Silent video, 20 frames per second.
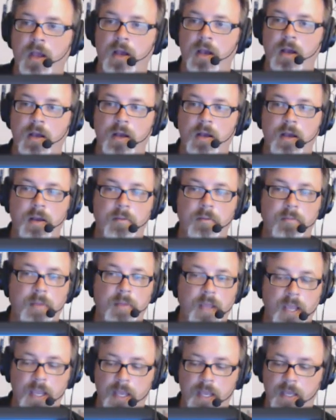Um,
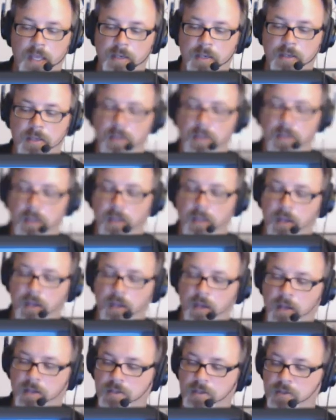and
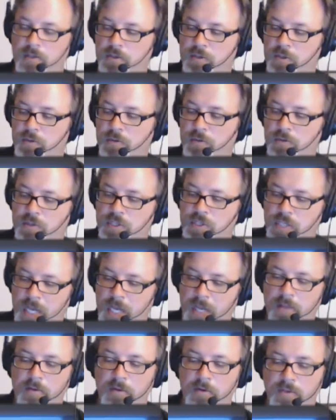uh, so do
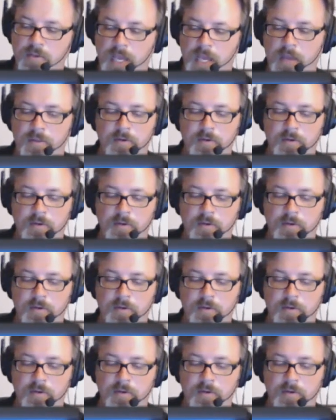check those out.